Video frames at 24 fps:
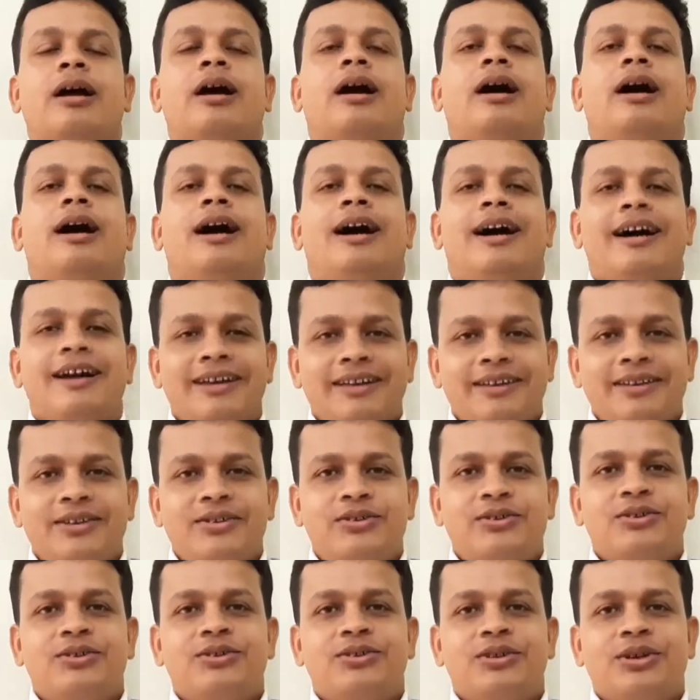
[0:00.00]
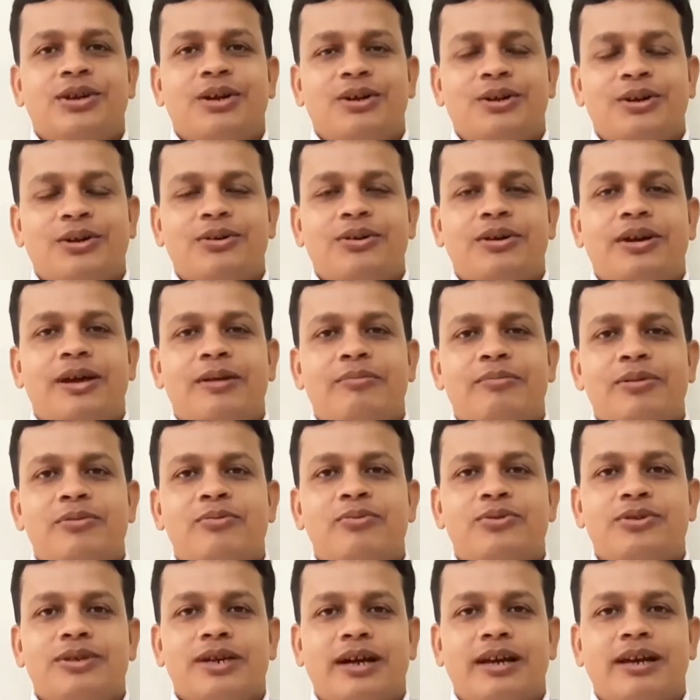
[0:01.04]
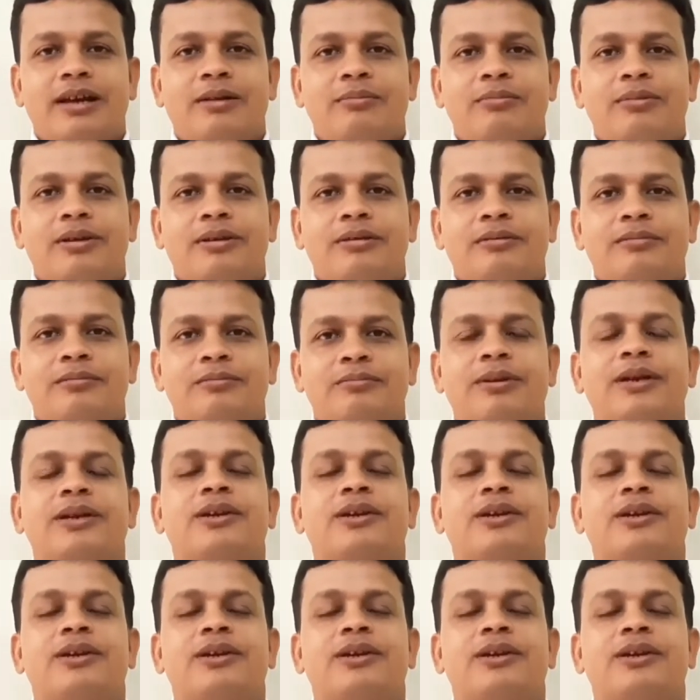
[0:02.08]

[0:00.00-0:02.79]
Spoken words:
Hi, this is Dr. Fuzayel Ahmed,